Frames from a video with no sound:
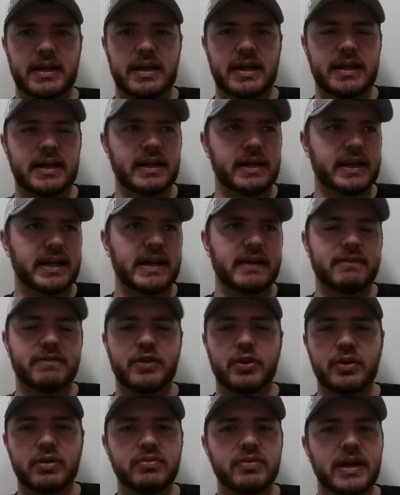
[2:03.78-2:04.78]
And I paid
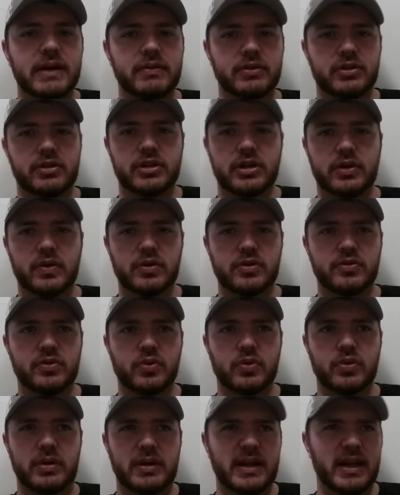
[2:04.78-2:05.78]
$3,500
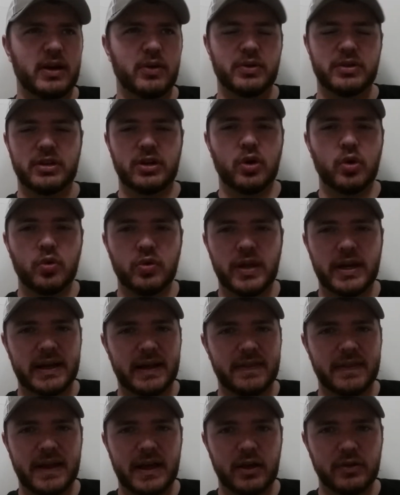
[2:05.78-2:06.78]
for it. And I only owed like
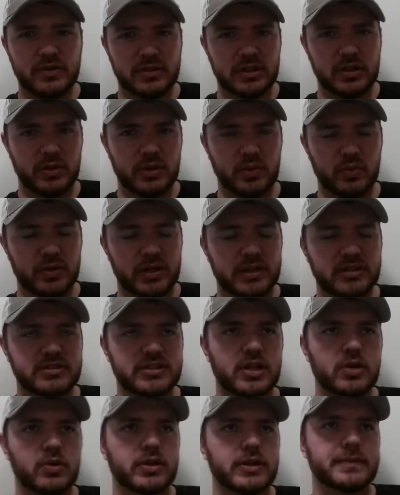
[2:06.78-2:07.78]
a thousand on it when I
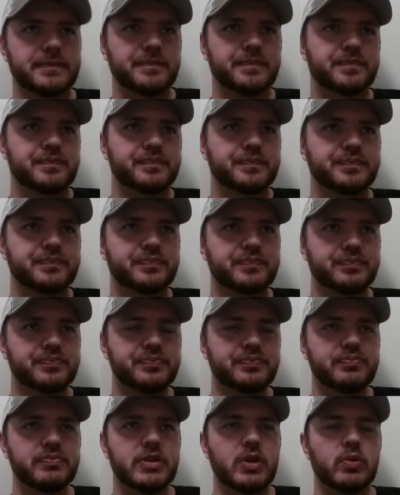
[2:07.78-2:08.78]
sold it.
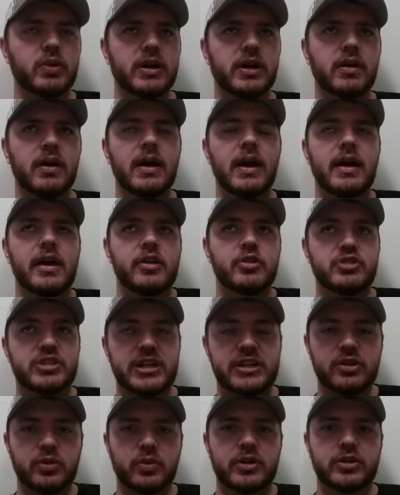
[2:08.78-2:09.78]
Well,
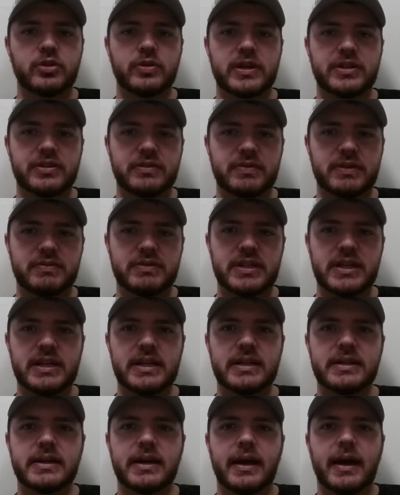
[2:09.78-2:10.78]
January
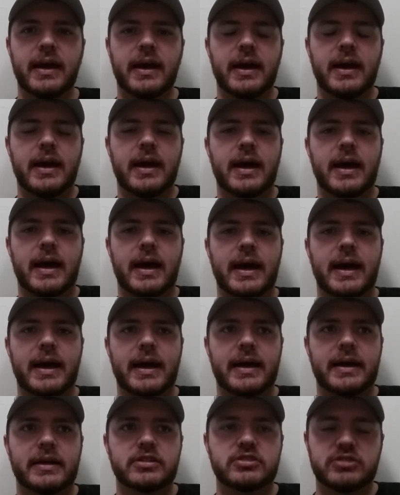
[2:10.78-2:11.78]
2015,
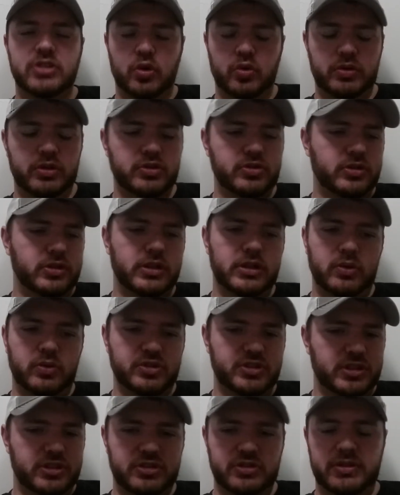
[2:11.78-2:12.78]
I sold the truck,
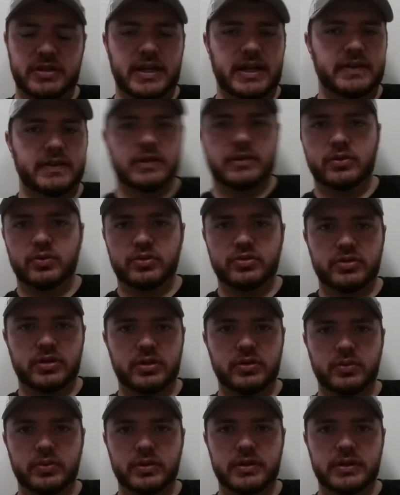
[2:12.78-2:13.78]
which I shouldn't have. Nothing was
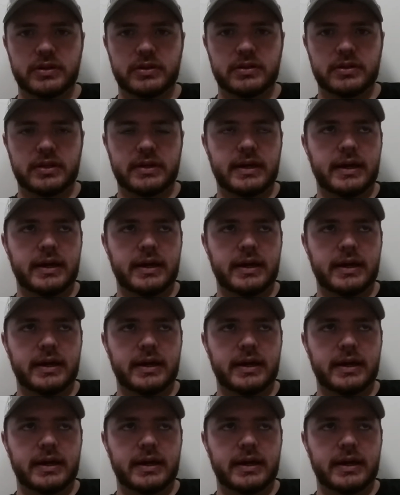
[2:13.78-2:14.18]
wrong with it.